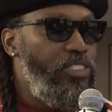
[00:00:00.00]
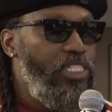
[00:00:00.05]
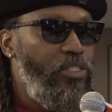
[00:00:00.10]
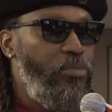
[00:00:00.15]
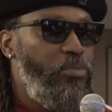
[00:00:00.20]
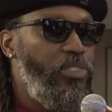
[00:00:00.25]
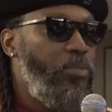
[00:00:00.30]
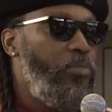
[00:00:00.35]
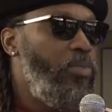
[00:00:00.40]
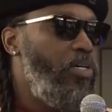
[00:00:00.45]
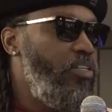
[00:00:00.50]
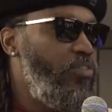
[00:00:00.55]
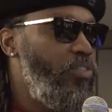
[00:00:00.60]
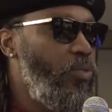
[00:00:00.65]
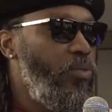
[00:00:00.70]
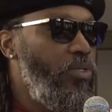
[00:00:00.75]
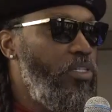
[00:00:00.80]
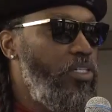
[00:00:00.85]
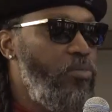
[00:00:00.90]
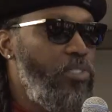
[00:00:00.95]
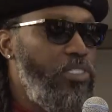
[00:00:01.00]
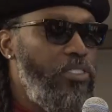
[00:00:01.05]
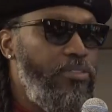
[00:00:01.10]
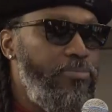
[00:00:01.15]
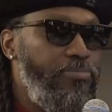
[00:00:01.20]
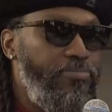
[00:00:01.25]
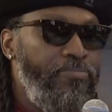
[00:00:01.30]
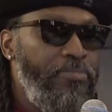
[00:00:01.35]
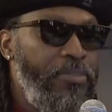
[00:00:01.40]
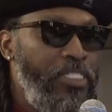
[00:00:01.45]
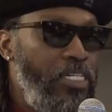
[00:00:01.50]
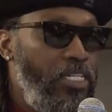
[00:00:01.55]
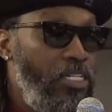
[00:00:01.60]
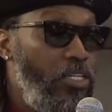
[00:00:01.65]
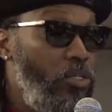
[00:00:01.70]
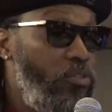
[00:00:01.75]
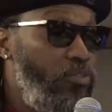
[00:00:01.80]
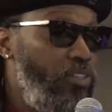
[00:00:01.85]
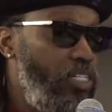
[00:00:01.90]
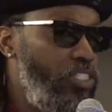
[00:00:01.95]
they'll be a part of the World Cup. So
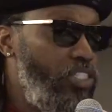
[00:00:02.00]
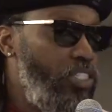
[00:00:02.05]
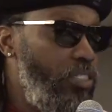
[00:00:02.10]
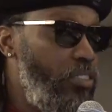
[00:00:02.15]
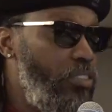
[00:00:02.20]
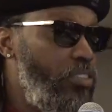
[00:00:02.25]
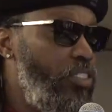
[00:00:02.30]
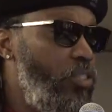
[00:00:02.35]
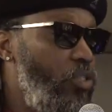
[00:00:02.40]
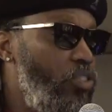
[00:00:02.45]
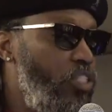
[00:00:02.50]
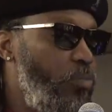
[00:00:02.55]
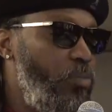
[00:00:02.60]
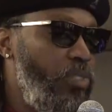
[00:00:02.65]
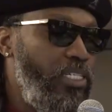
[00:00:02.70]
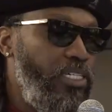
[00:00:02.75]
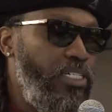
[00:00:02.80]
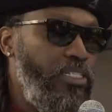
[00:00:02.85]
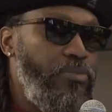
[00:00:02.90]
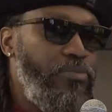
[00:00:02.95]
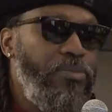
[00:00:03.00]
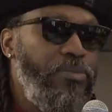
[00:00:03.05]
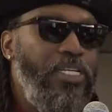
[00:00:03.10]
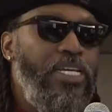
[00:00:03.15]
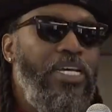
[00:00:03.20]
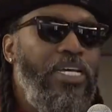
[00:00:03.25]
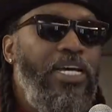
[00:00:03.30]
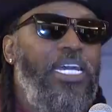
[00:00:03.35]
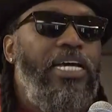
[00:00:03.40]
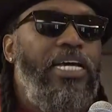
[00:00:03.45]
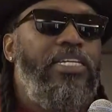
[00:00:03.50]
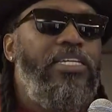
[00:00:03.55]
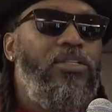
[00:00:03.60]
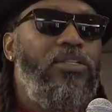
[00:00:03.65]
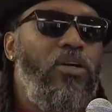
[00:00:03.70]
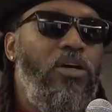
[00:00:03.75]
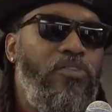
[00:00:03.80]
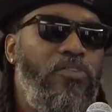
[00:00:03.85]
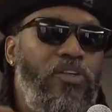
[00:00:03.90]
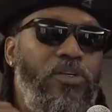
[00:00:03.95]
good venture. It's good to be here. I can
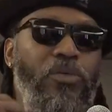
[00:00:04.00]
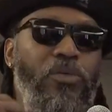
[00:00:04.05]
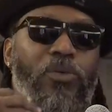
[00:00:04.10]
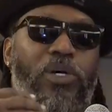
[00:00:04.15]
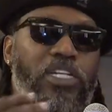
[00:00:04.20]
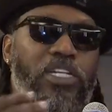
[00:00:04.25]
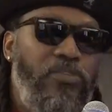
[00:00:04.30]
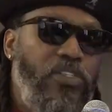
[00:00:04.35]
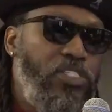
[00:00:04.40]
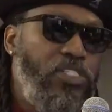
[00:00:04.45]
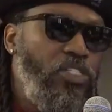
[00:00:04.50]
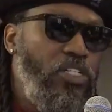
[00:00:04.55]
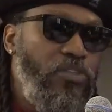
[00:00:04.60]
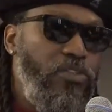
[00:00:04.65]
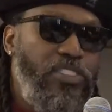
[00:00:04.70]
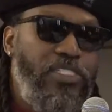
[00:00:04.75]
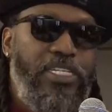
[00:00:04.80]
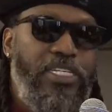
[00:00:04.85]
offer whatever service